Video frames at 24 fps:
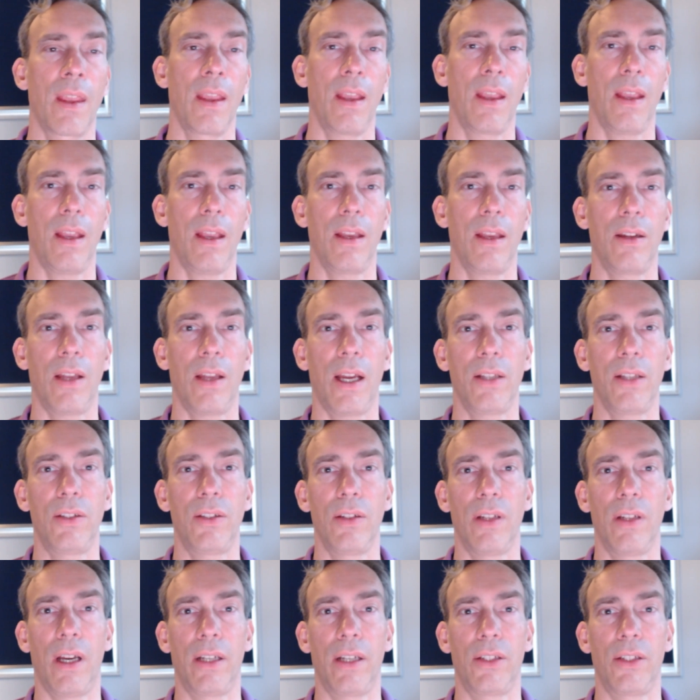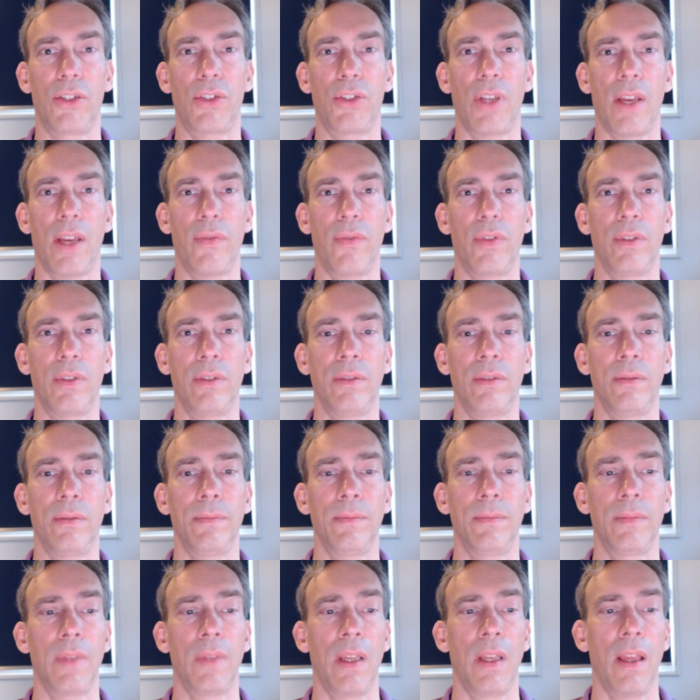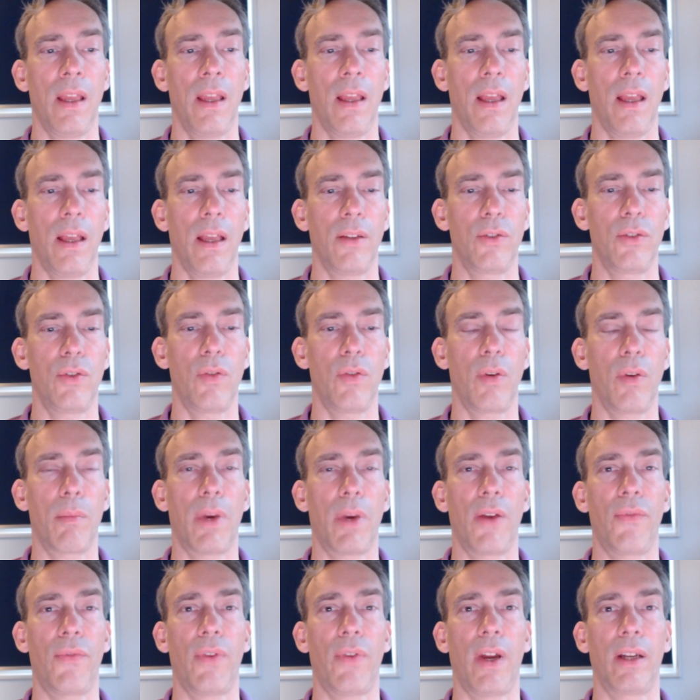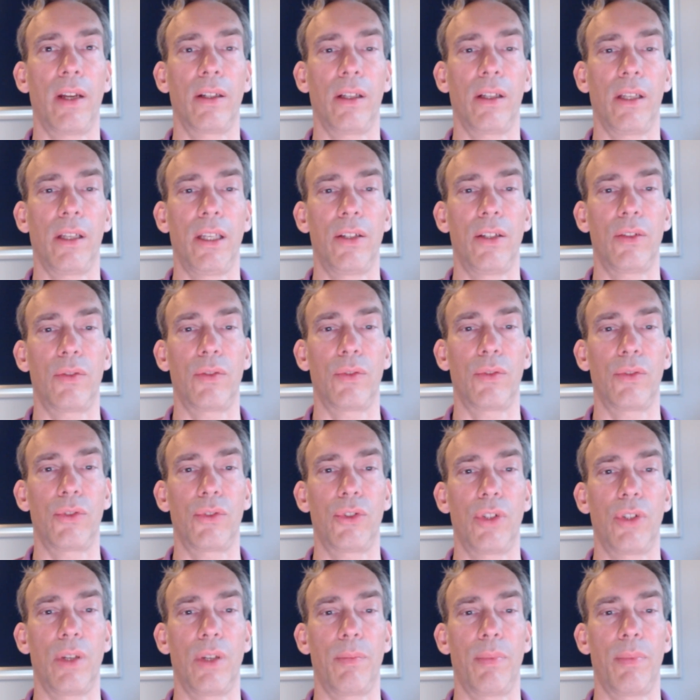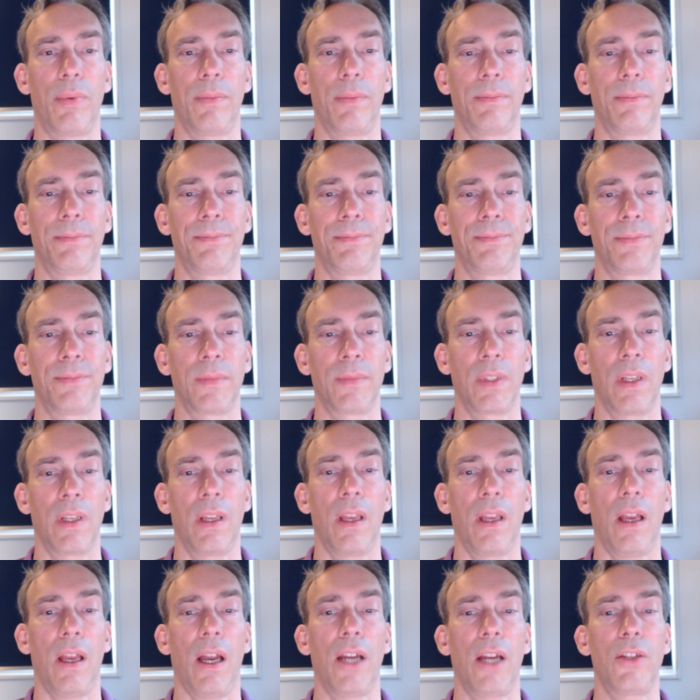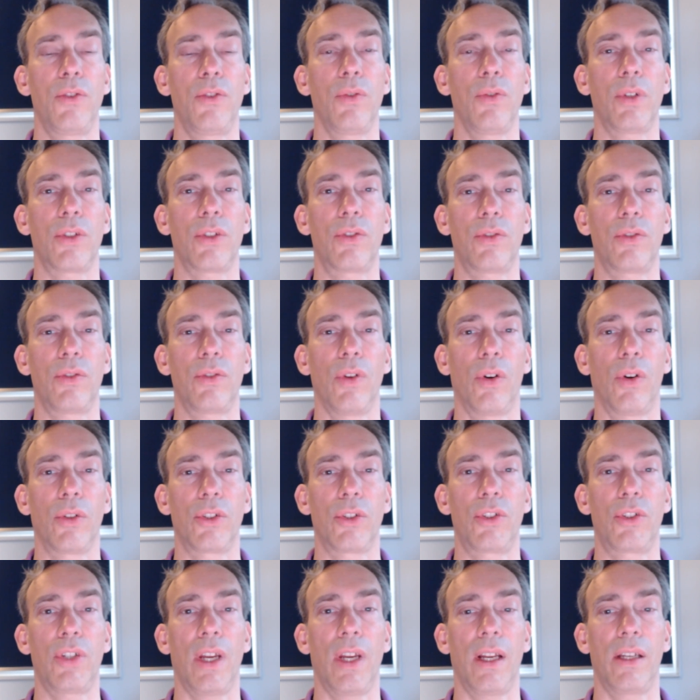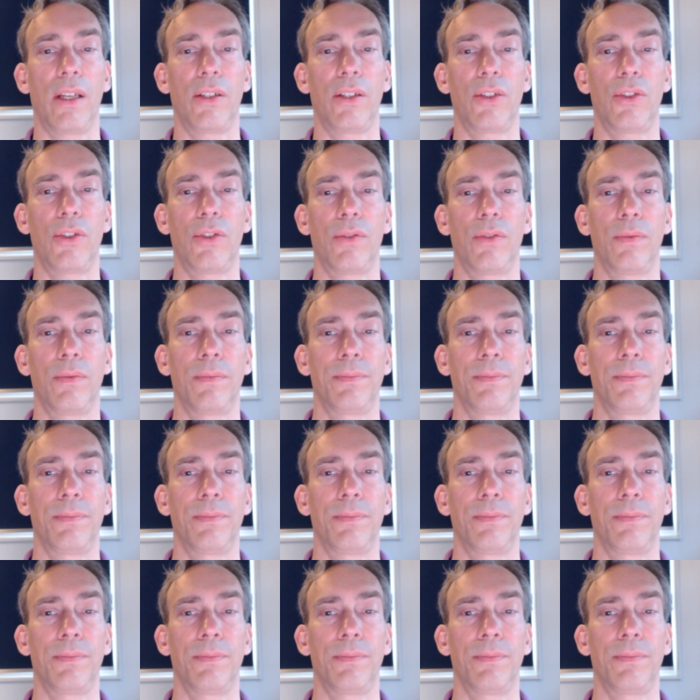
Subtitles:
In 1997, during my final internship, I took it on a challenge